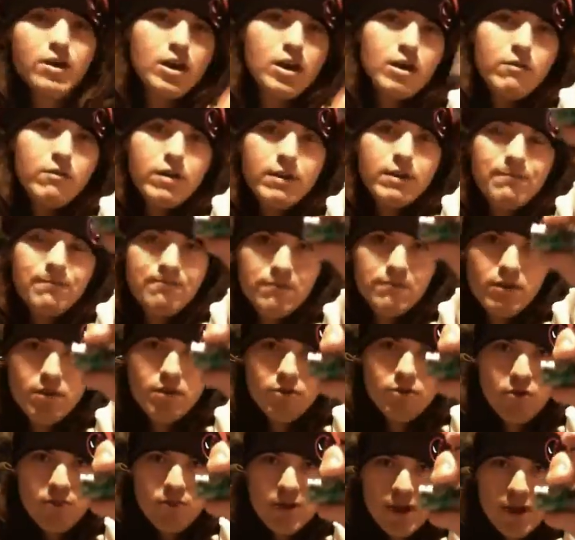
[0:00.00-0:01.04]
Anyway,
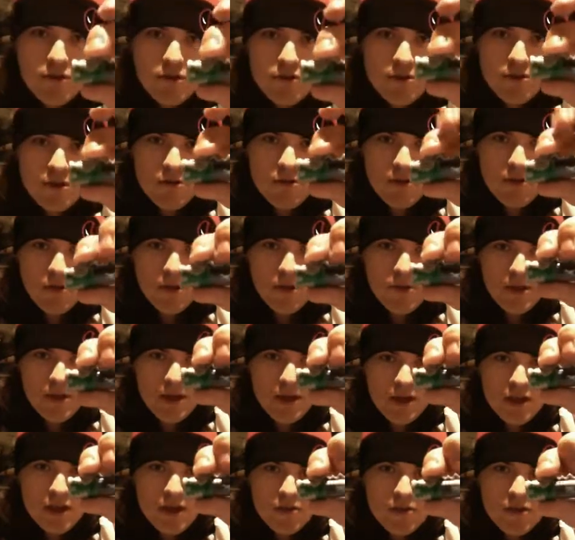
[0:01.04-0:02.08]
so basically the whole
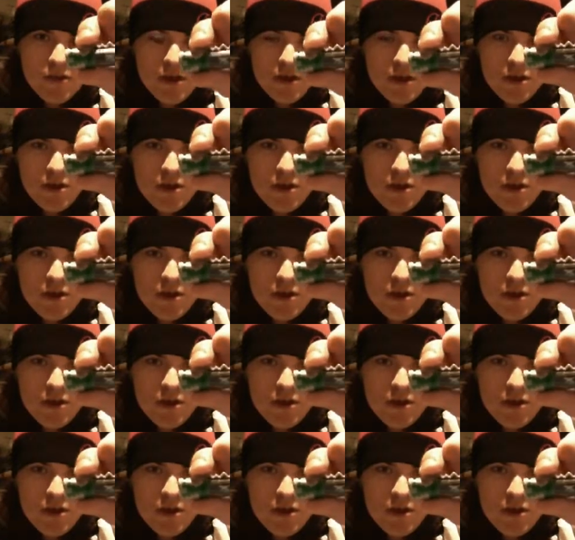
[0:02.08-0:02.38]
thing is,